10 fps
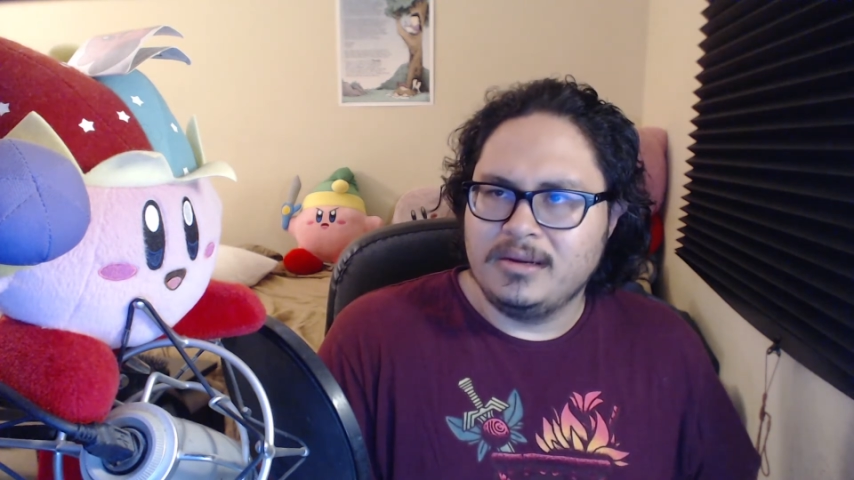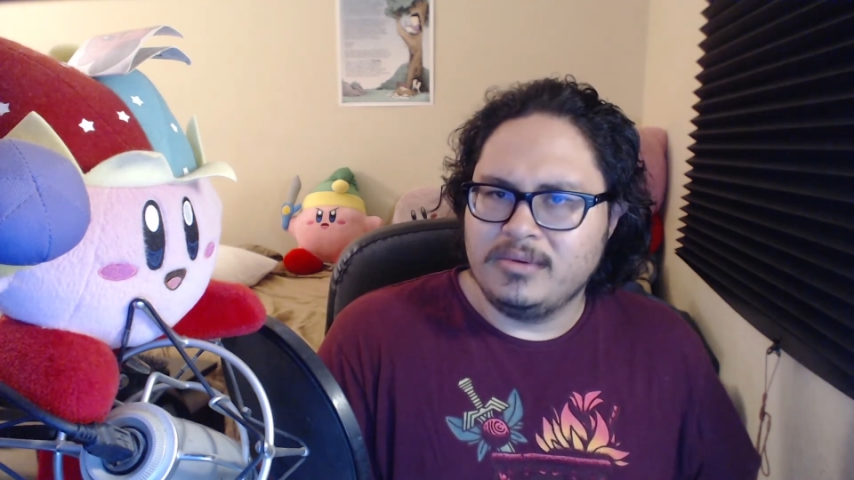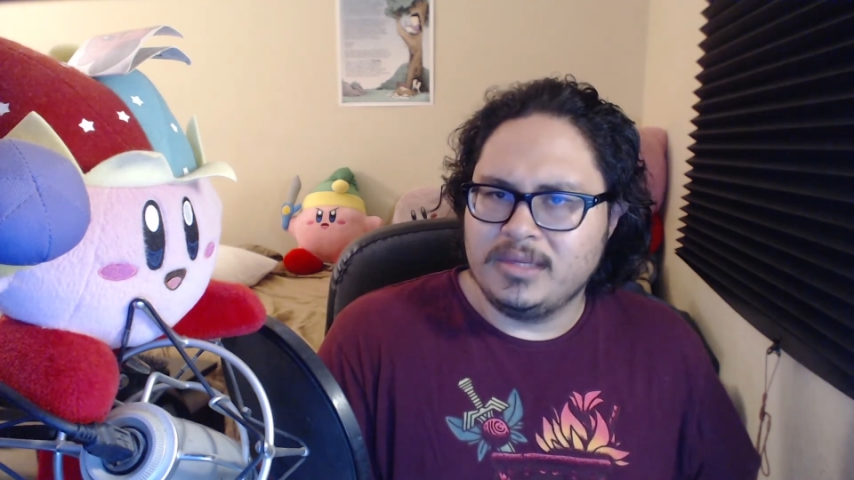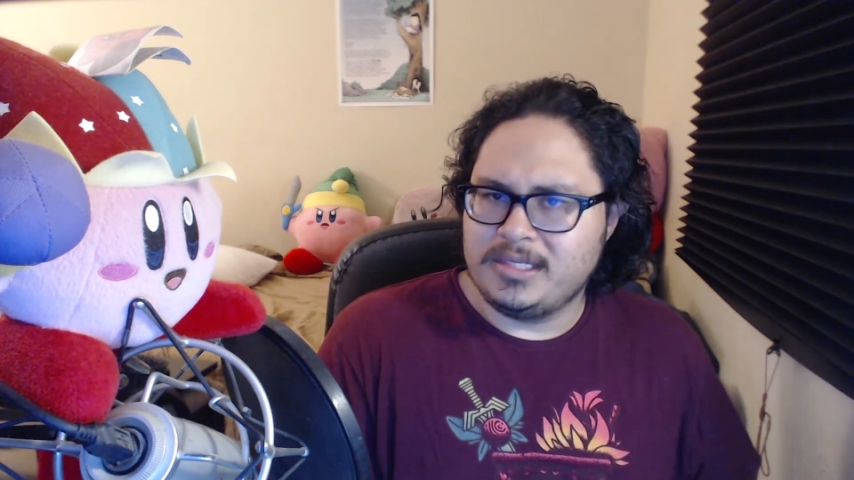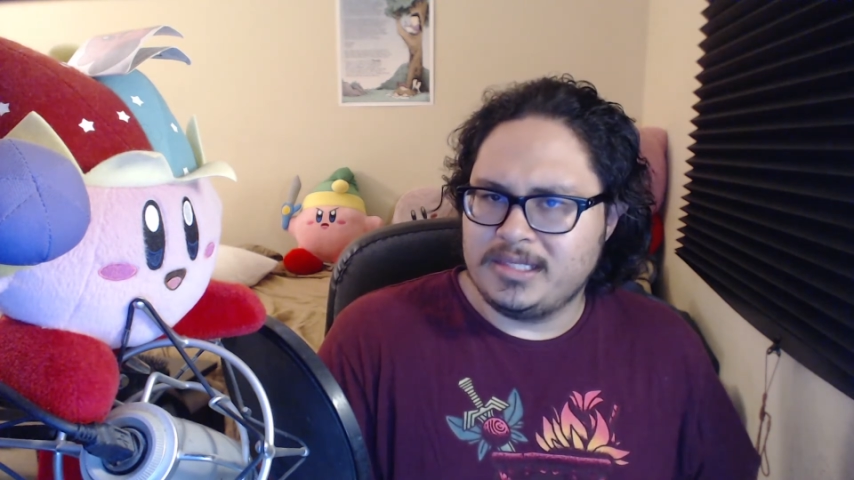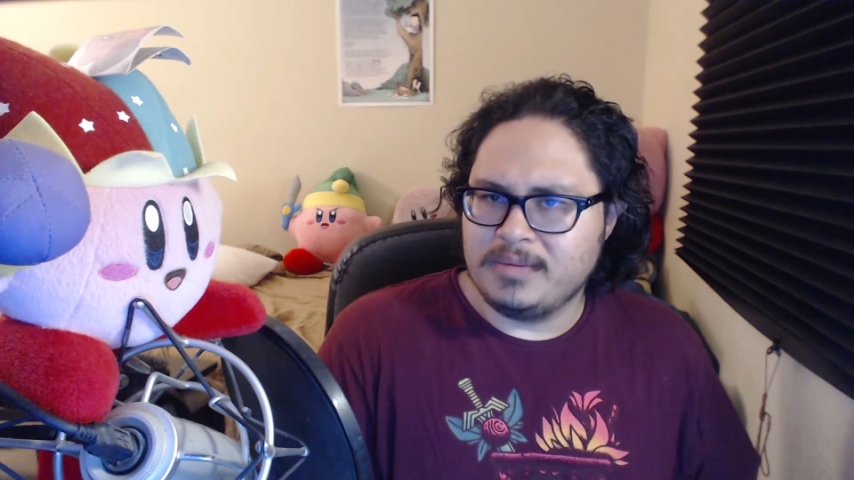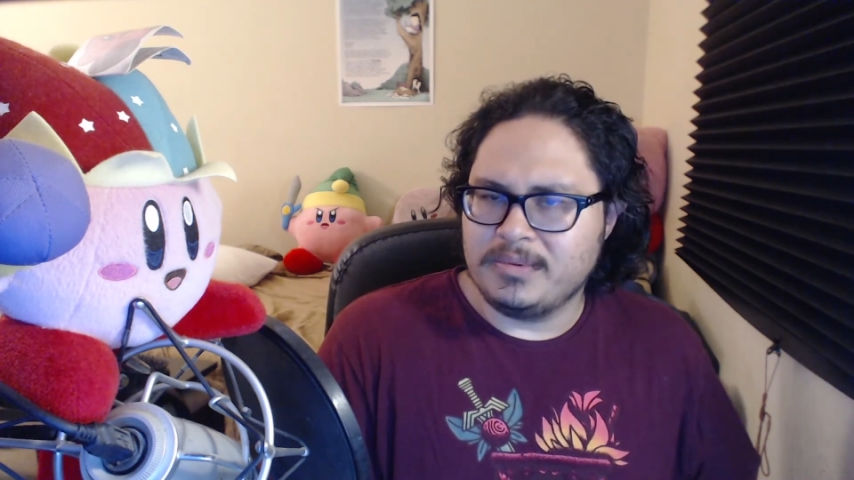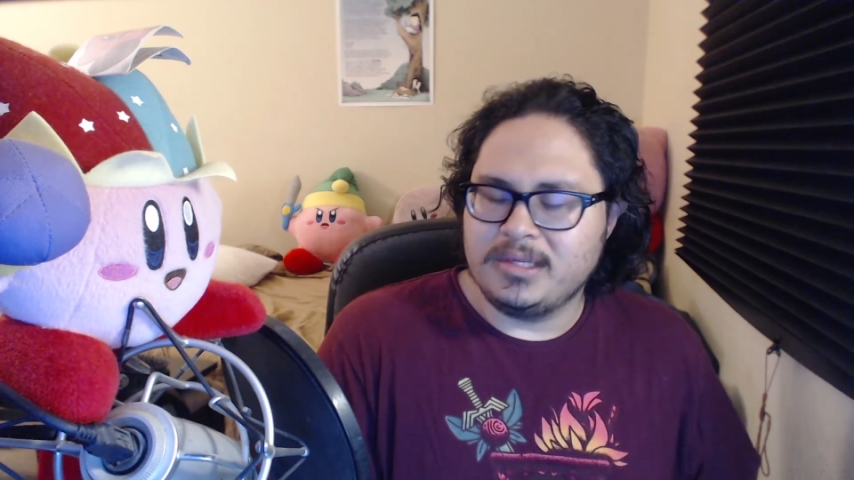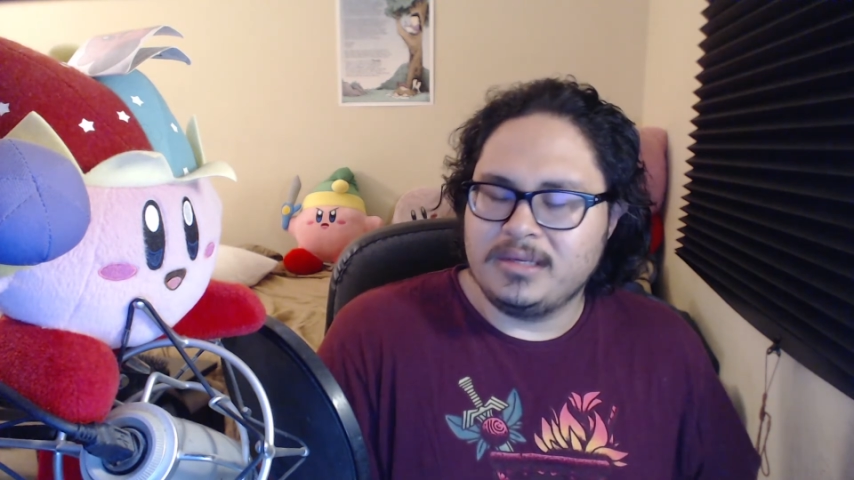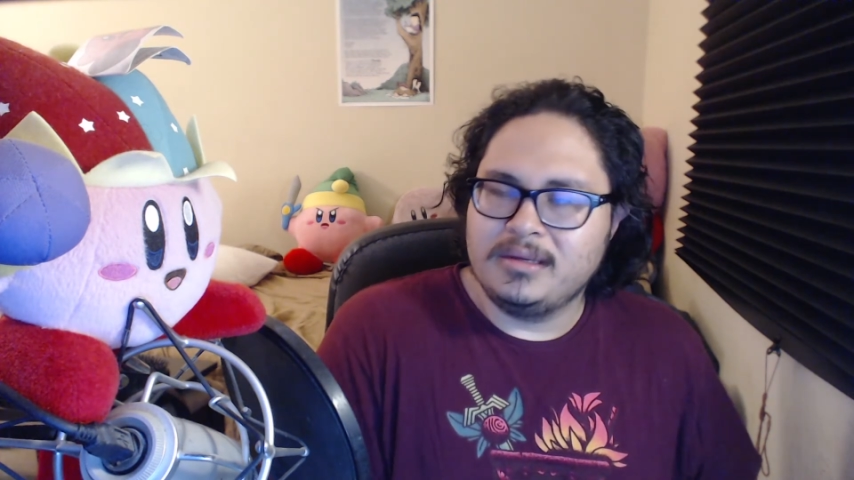with
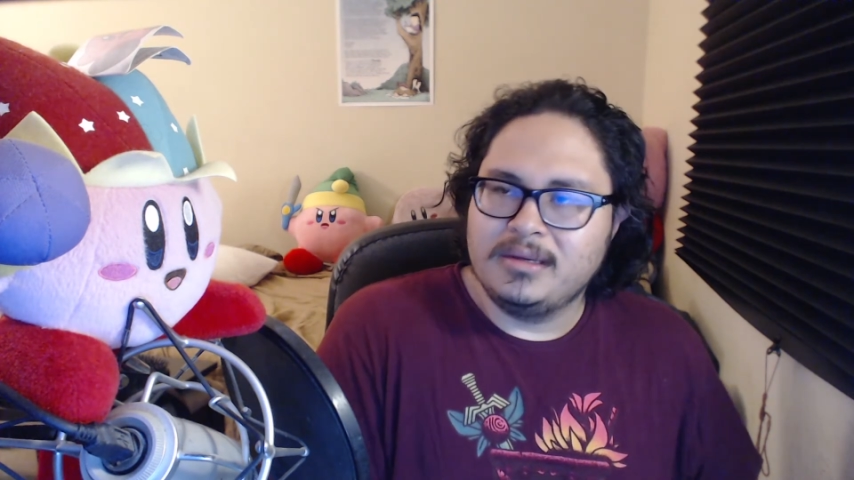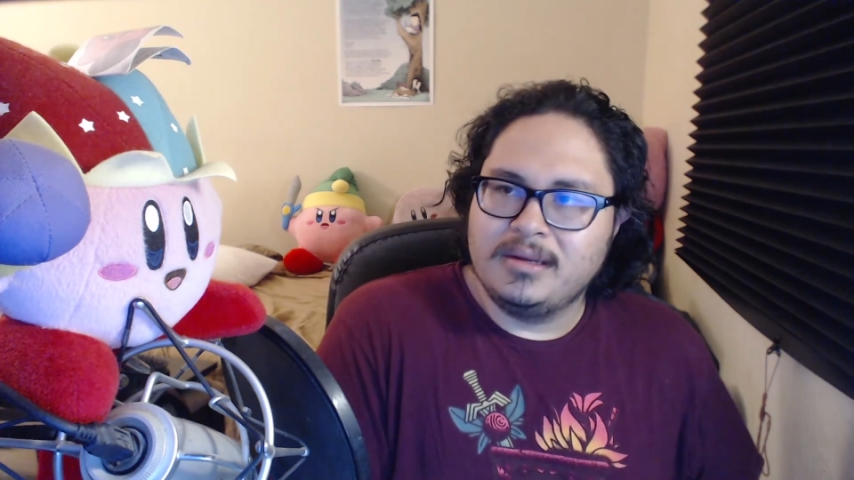Jeopardy,